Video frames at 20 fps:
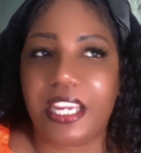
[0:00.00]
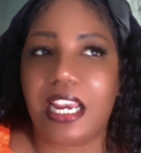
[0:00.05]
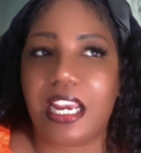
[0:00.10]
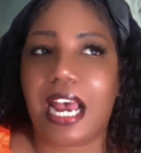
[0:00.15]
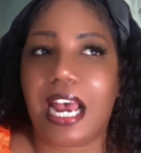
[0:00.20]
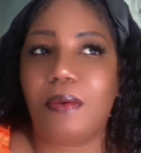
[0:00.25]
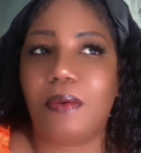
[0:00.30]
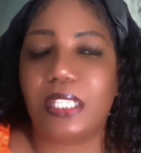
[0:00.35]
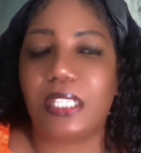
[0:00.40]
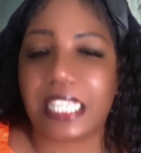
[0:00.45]

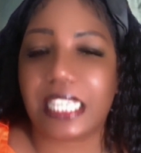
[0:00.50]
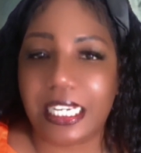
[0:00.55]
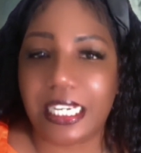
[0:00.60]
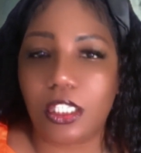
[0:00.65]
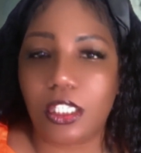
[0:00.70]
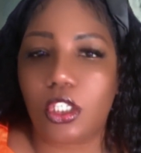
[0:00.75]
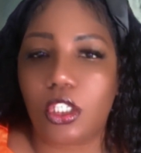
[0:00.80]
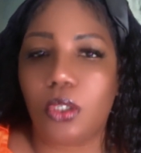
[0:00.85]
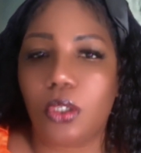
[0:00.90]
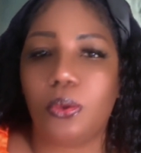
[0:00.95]
I was
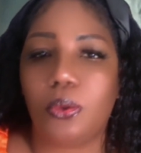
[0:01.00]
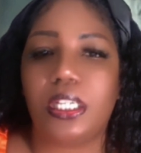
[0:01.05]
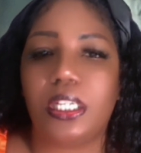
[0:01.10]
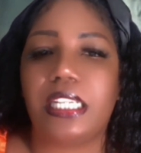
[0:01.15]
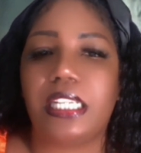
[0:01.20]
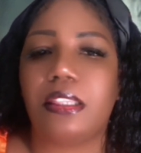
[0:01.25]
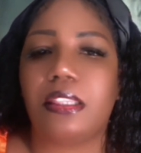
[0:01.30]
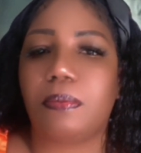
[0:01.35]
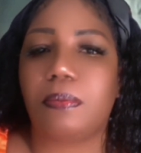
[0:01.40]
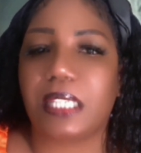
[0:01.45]
into it
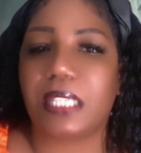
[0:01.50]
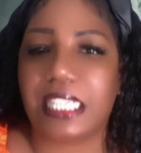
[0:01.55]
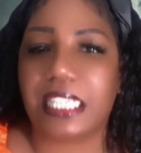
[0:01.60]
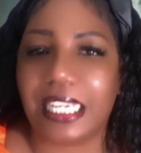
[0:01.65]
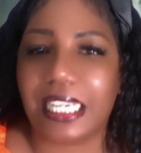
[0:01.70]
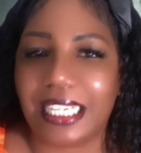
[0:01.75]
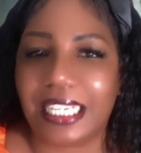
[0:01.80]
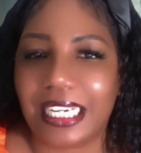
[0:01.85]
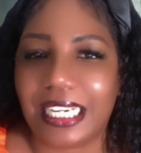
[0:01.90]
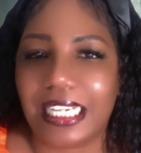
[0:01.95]
in the
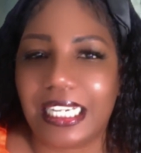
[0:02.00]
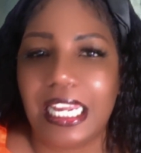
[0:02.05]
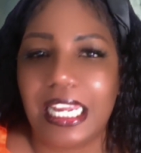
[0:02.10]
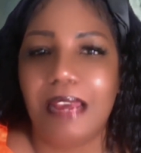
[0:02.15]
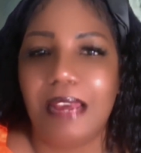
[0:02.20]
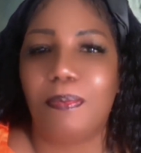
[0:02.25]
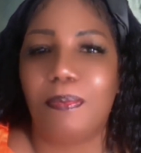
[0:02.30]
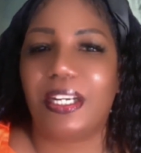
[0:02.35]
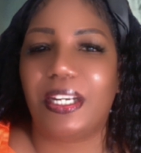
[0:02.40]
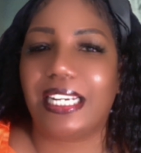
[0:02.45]
beginning,
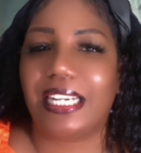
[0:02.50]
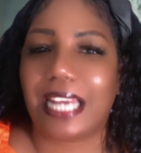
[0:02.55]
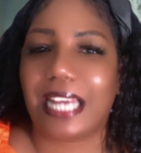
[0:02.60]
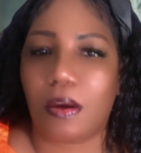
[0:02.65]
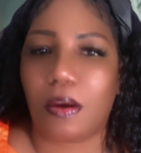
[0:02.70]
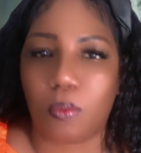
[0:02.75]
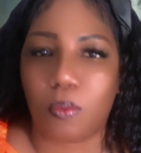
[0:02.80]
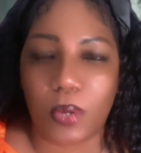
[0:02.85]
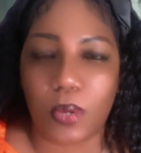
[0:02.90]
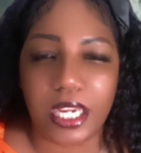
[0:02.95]
but it
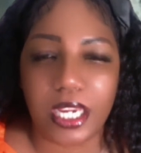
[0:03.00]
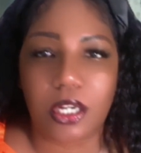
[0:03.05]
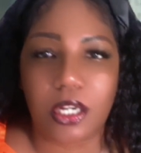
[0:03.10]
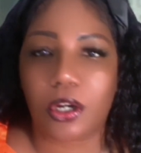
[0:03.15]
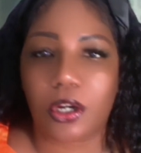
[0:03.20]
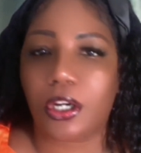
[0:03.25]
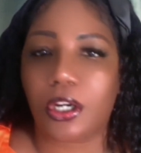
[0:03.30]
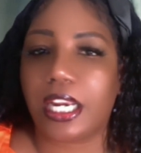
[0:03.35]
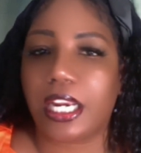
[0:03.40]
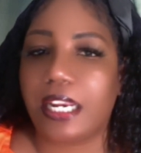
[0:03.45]
got
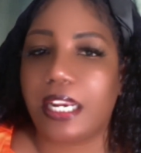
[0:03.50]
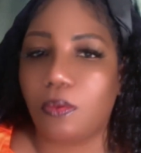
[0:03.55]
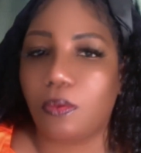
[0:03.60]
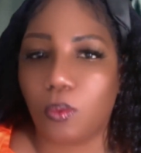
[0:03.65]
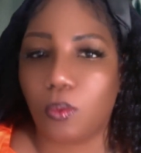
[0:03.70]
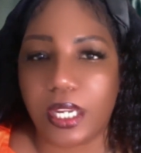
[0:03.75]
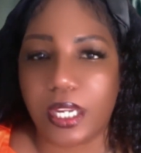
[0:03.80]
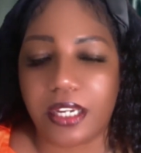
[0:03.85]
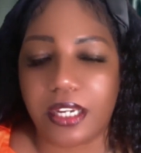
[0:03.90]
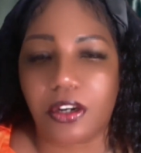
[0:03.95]
weaker and
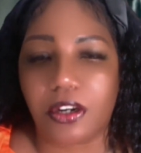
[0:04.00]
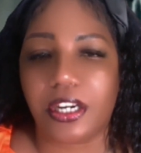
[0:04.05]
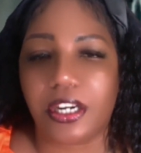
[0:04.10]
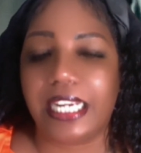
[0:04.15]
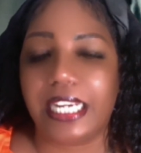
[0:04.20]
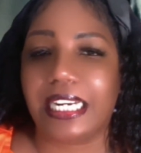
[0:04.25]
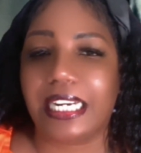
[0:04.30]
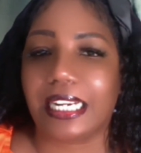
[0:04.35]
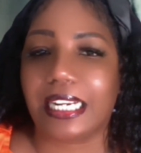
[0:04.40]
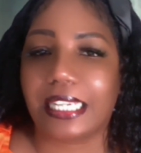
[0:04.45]
weaker
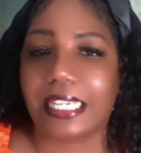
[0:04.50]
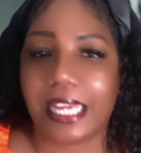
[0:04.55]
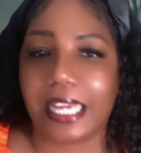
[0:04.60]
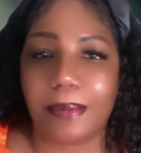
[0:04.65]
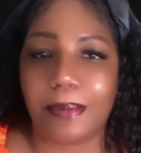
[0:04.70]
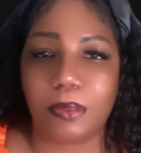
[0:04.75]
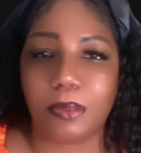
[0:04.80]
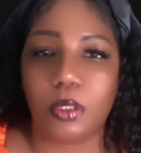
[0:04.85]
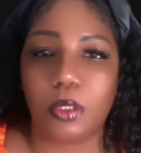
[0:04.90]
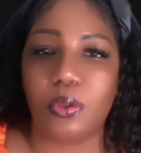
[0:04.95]
and I
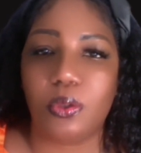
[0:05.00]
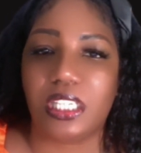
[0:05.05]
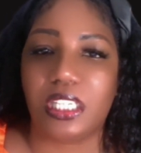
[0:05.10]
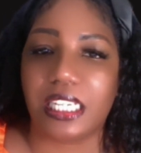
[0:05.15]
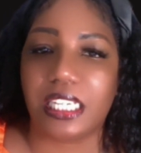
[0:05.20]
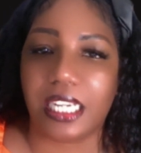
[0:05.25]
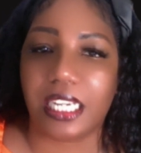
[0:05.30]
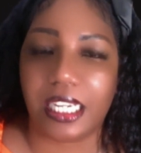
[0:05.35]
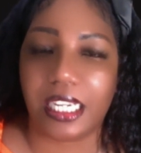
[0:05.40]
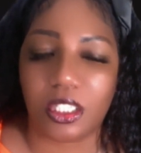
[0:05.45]
kept
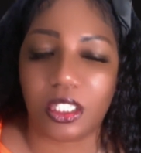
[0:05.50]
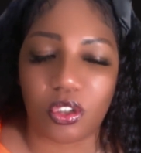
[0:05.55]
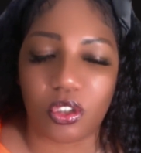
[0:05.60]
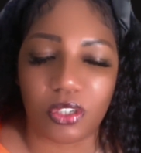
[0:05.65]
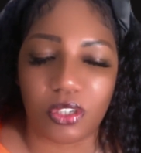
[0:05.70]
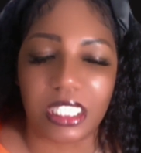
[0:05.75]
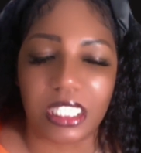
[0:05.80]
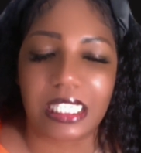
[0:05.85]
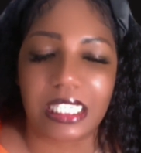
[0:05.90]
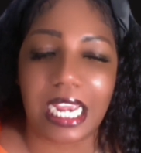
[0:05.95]
losing
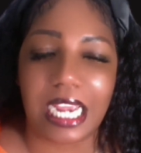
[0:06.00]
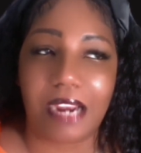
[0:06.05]
interest.